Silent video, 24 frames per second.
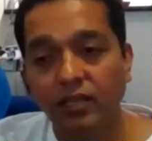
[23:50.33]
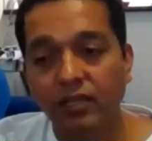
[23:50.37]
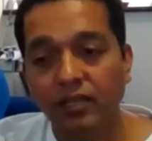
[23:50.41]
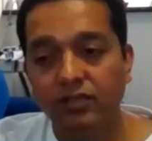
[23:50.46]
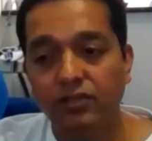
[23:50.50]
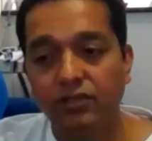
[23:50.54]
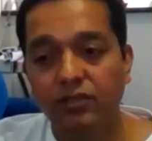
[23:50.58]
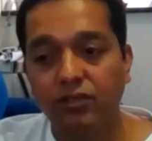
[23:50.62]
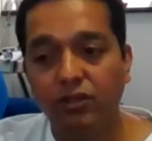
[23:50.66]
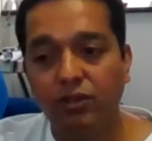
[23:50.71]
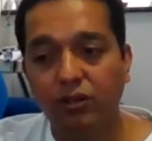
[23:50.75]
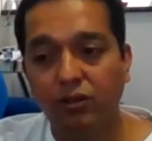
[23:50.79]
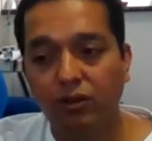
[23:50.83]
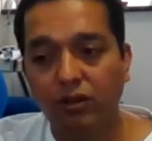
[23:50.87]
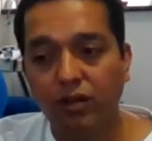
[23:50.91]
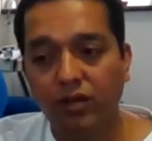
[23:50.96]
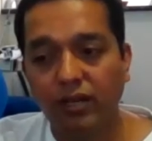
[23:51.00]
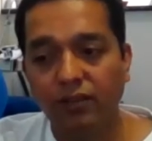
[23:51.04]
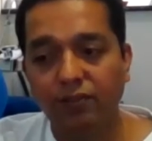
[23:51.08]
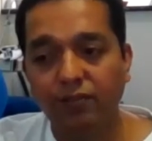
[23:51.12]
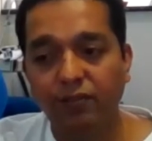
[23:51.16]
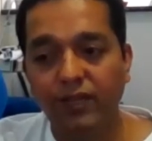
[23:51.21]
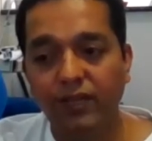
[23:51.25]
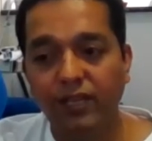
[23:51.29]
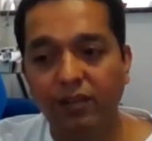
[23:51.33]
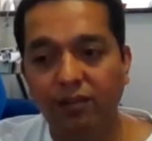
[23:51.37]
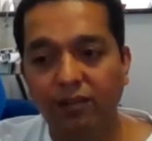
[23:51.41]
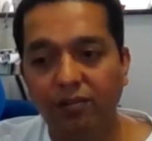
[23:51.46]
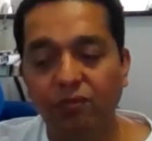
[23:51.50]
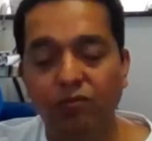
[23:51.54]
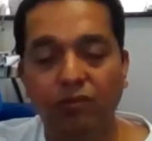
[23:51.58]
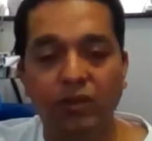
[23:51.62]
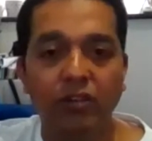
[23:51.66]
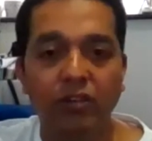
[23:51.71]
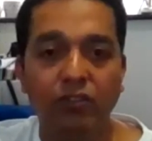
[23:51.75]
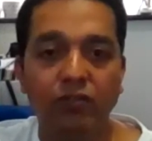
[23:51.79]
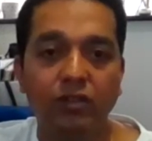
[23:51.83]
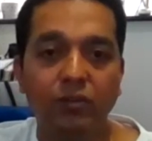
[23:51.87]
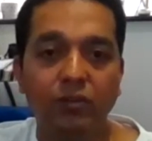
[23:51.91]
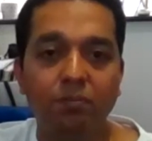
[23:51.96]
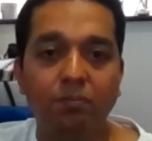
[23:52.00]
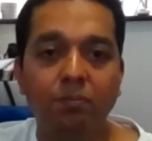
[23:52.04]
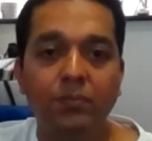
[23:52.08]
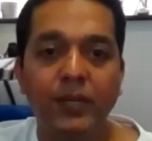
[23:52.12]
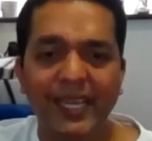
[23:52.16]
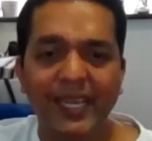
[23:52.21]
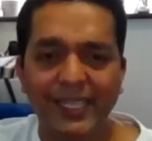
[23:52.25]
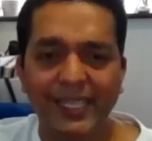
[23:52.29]
So I feel one of the
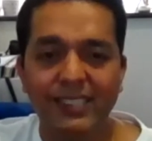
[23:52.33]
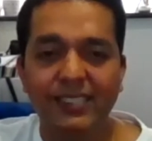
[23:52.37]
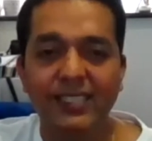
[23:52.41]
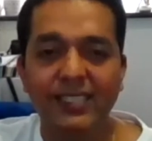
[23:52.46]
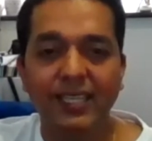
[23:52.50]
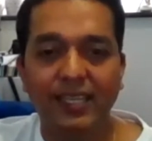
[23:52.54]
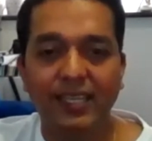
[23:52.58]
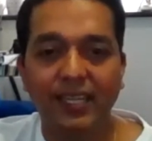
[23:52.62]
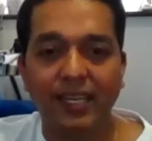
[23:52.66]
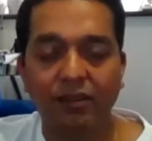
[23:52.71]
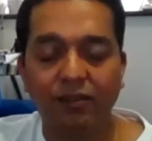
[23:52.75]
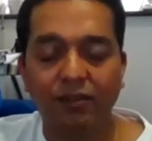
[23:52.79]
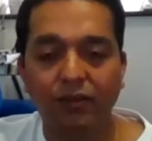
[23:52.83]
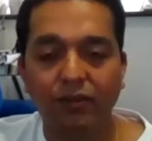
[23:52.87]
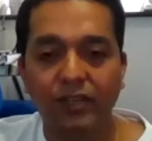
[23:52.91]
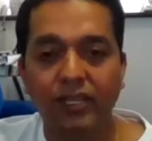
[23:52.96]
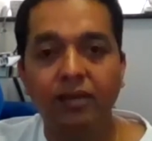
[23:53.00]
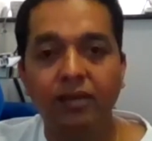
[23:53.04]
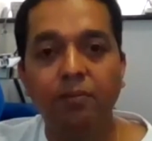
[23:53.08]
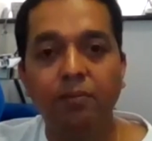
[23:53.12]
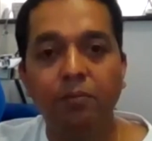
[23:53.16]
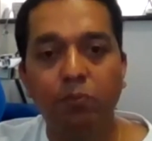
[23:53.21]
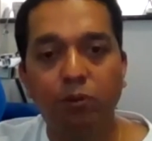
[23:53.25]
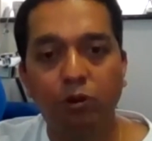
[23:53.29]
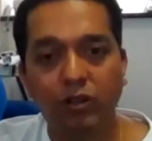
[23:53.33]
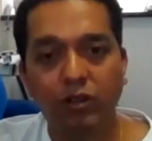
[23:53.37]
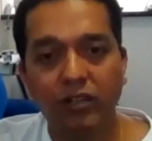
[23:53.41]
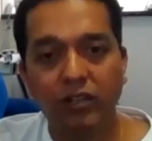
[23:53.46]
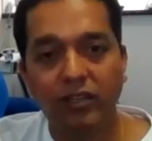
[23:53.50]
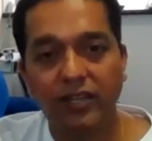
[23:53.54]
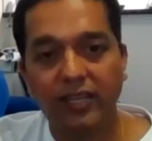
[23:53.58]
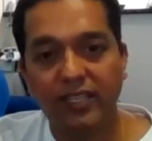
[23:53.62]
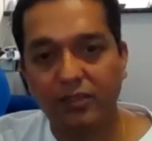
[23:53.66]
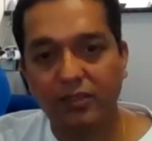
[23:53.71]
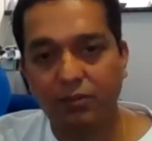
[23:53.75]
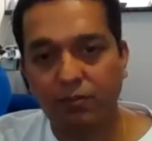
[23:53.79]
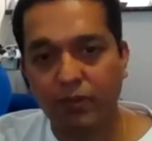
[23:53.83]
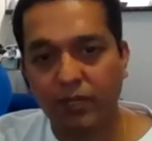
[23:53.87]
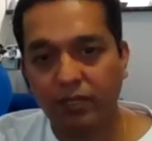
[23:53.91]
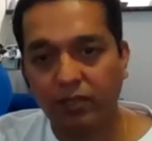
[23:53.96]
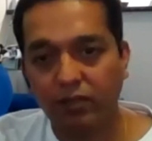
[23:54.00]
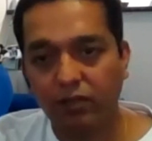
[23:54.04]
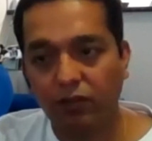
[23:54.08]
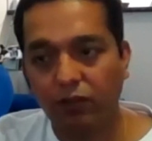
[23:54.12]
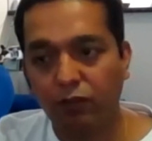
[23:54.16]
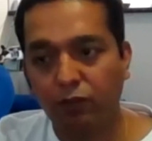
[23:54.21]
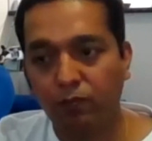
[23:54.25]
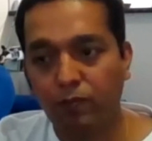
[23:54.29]
basic and very important aspect
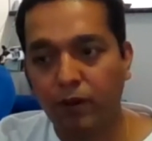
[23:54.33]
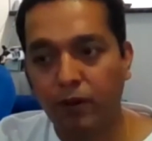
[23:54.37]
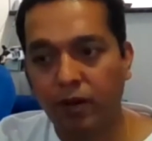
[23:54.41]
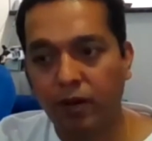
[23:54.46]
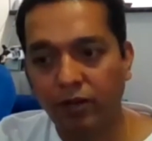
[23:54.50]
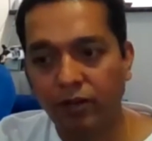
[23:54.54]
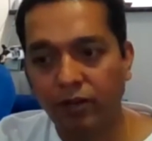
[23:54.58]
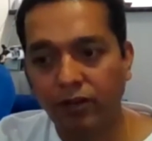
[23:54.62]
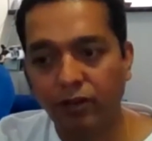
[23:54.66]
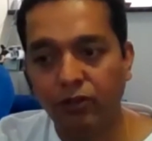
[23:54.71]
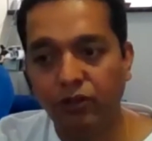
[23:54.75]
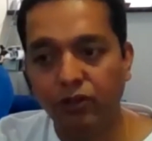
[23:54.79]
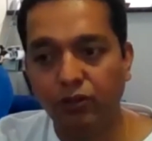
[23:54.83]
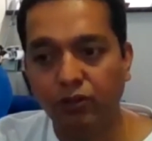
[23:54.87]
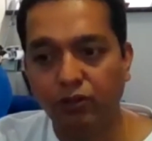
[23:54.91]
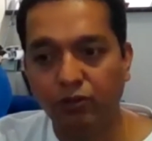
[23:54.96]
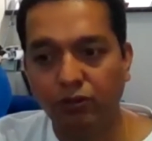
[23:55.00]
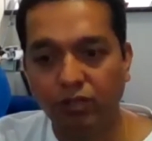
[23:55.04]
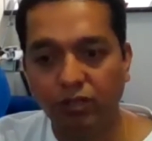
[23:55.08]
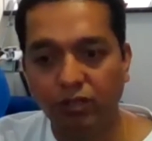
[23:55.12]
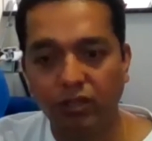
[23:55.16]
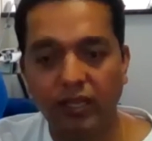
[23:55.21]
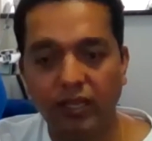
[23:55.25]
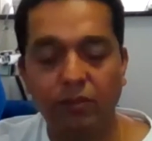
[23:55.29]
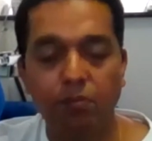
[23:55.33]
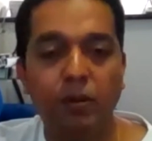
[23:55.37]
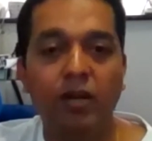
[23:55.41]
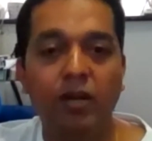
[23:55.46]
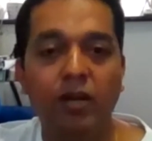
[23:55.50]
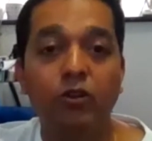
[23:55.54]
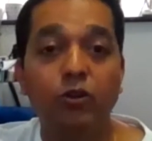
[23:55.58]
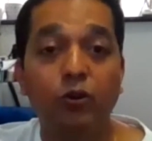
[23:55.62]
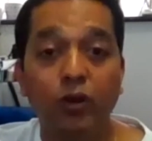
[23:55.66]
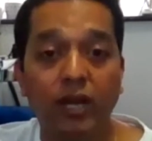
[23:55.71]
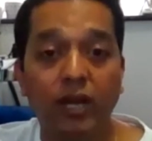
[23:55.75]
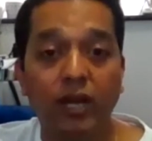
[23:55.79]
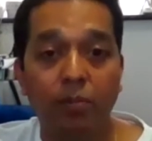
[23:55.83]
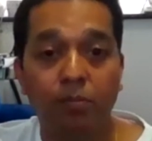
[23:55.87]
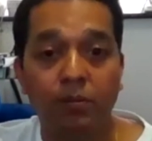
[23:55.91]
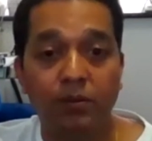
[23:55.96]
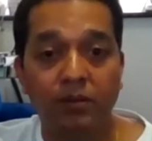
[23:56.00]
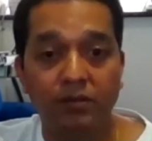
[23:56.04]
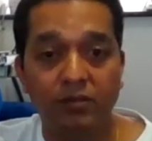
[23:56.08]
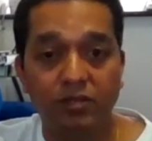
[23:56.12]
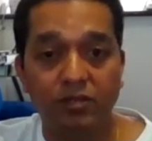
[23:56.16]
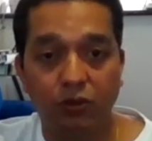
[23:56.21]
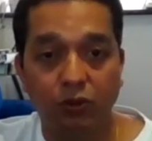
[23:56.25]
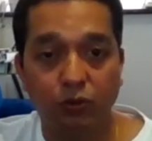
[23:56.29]
of part two, like part two
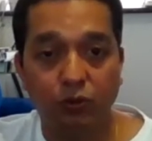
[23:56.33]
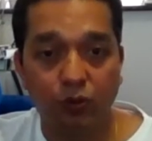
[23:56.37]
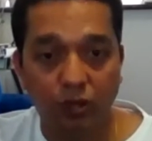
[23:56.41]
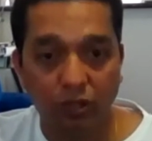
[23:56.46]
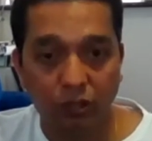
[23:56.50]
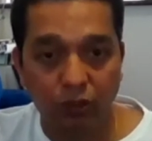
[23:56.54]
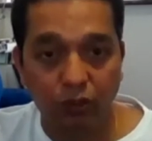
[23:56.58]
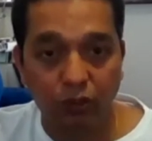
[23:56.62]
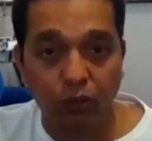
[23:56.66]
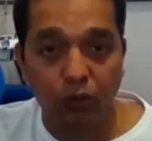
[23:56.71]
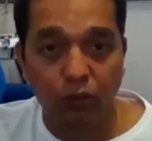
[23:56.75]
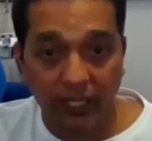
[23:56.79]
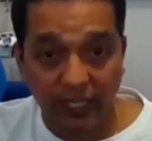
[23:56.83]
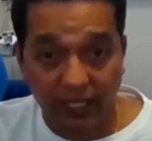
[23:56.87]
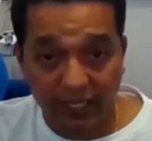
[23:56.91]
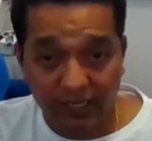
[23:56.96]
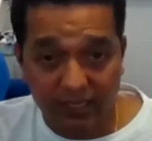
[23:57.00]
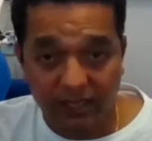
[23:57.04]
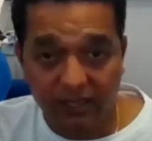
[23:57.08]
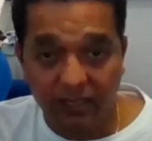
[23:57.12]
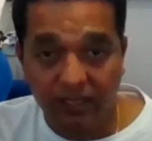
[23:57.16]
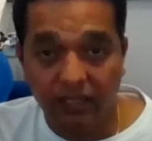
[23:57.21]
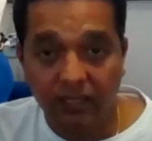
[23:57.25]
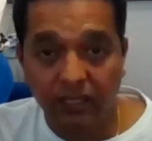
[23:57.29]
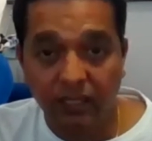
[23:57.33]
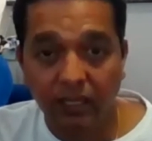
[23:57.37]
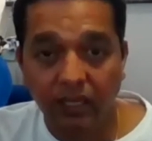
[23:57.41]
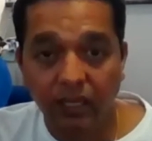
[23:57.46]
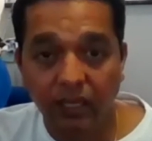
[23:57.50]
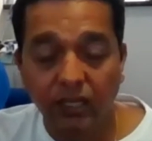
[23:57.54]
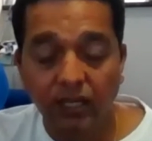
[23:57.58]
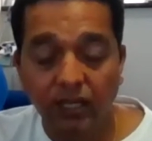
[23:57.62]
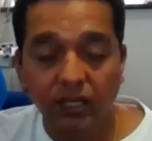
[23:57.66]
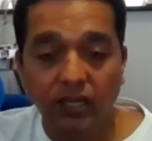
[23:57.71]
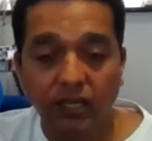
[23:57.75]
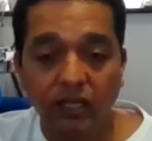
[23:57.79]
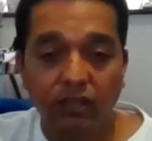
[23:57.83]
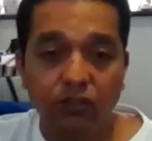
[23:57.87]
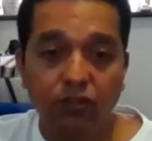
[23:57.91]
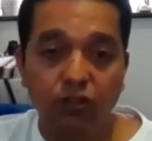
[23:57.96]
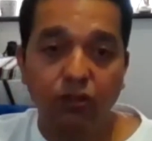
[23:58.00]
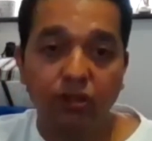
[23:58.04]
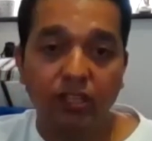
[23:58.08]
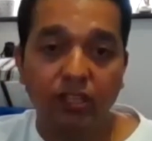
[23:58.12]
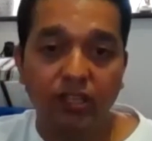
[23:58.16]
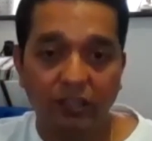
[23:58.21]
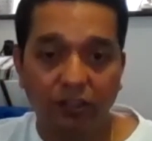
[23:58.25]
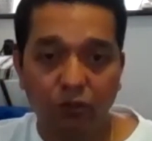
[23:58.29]
happens over 2 days. So
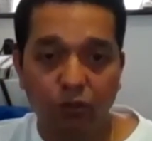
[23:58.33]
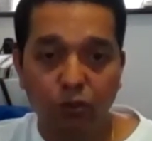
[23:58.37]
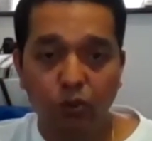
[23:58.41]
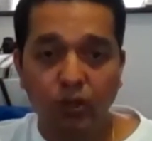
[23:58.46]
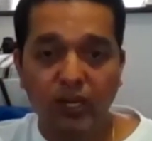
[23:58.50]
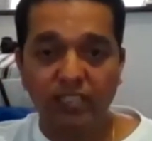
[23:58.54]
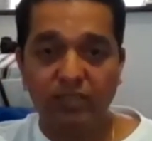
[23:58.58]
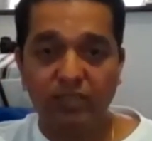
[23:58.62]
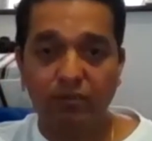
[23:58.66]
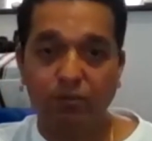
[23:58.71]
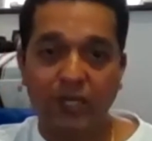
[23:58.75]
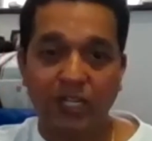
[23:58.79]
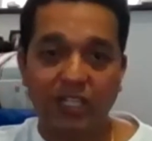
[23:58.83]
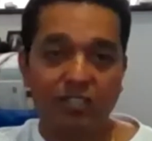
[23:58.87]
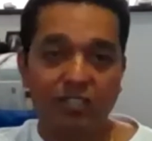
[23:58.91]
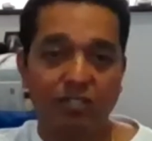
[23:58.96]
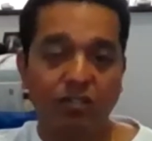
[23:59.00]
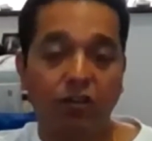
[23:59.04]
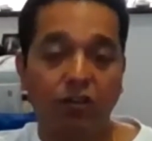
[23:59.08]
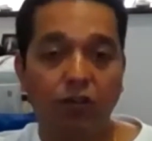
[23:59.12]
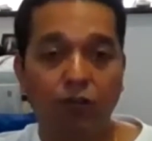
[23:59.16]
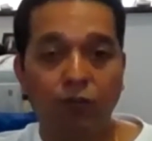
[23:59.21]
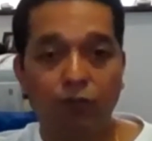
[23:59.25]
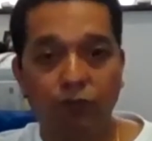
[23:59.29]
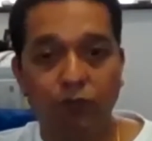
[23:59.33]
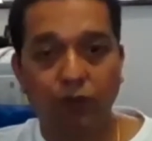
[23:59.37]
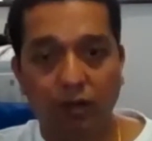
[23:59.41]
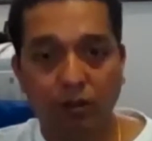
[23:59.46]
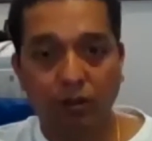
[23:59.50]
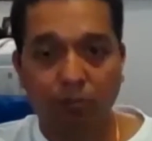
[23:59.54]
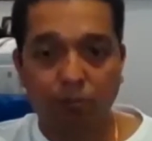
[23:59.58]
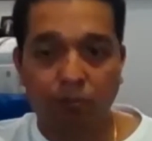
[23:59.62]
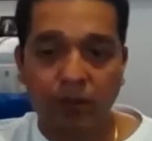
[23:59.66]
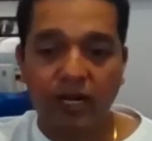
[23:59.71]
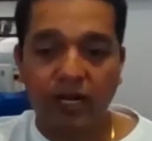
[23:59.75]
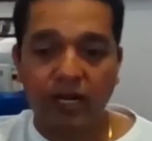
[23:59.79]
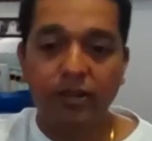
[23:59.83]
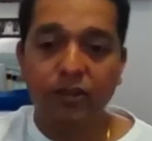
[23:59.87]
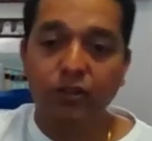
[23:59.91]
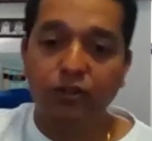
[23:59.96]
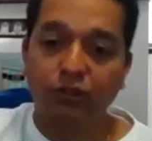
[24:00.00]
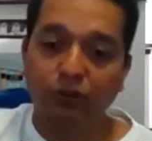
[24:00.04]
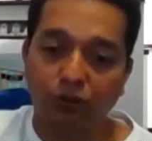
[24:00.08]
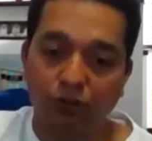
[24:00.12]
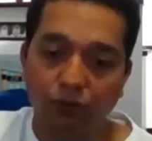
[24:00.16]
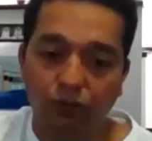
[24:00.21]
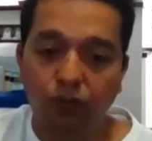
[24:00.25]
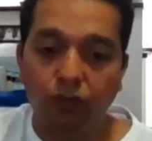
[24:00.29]
there are two aspects of part
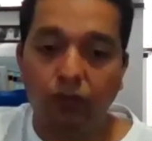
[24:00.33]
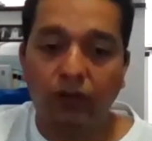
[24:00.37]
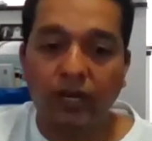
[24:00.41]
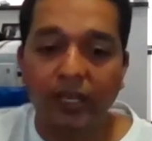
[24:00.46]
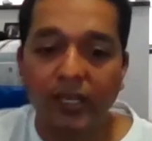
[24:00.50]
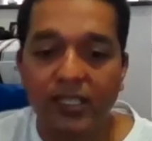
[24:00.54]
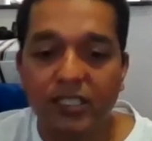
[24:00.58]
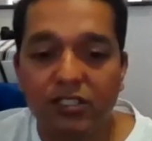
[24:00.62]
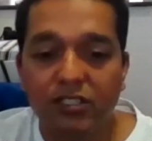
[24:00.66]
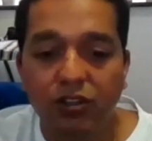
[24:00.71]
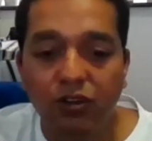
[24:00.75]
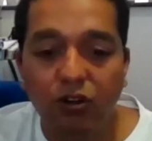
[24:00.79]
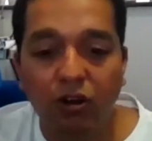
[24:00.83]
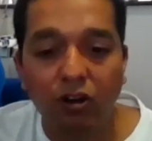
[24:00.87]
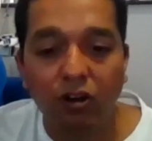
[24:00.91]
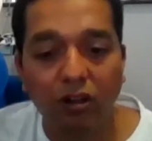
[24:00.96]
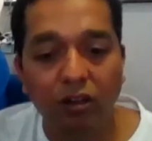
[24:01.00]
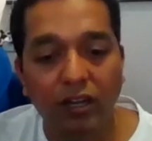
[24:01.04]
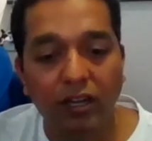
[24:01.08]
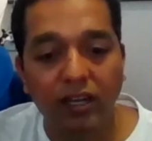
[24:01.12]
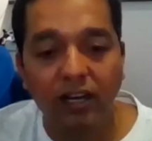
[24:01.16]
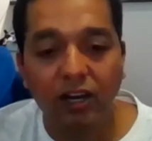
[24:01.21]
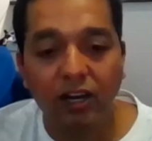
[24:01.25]
two. One is called